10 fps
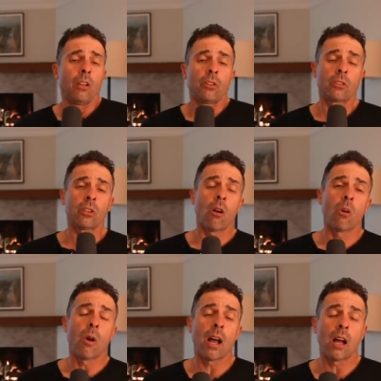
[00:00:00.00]

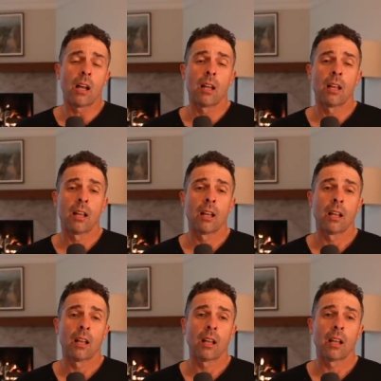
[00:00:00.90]
So uh,
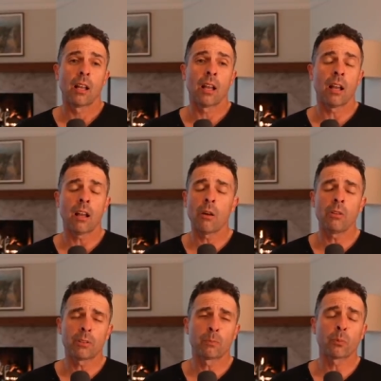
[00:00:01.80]
I, I
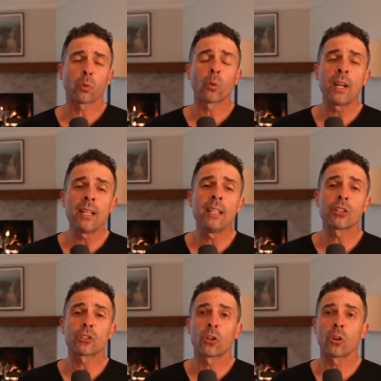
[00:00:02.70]
was pretty
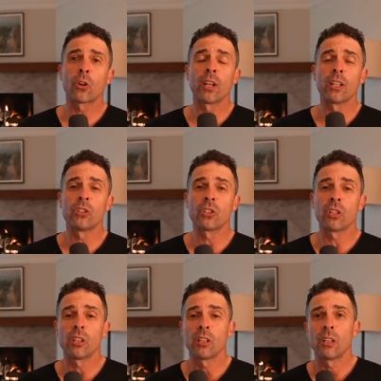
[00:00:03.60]

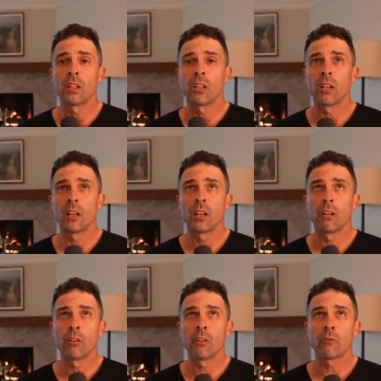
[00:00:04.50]
discouraged
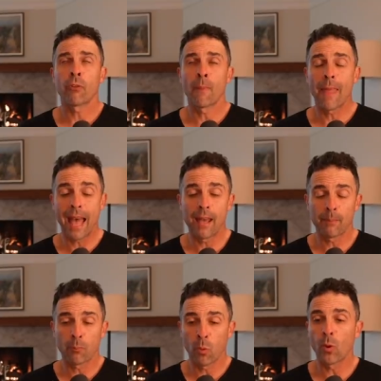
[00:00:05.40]
from that
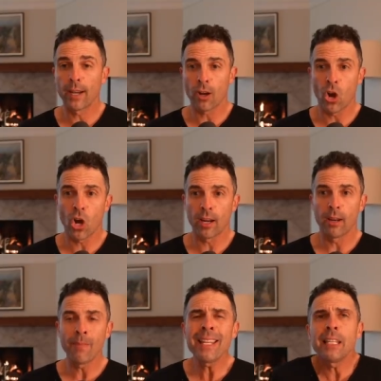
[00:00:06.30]
point
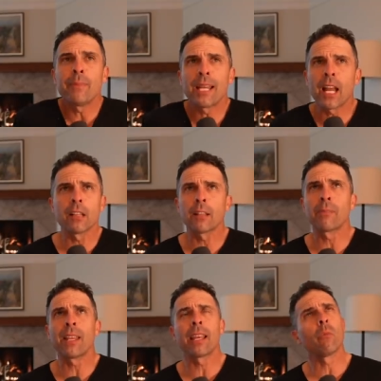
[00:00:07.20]
on, mainly because
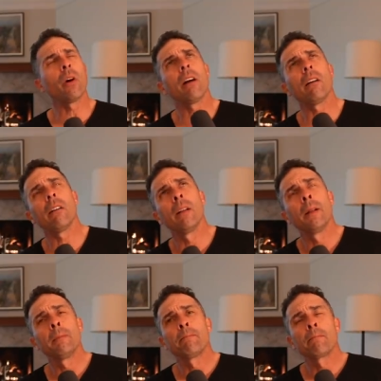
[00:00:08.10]
I'm thinking, well,
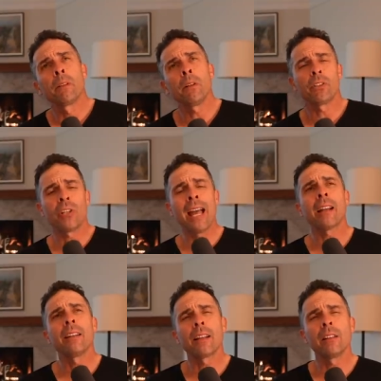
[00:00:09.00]
look,
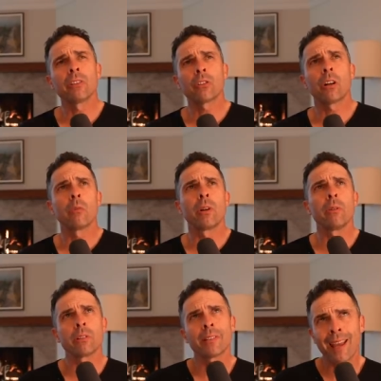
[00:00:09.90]
Jack Nicklaus started when
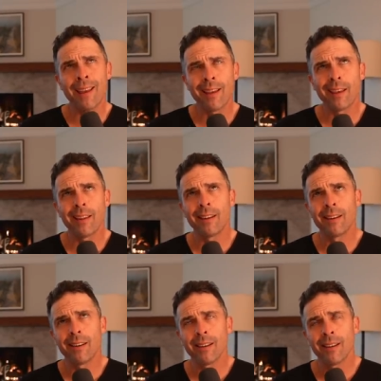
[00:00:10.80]
he was
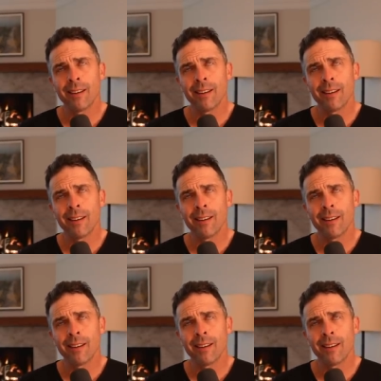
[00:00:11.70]
ten.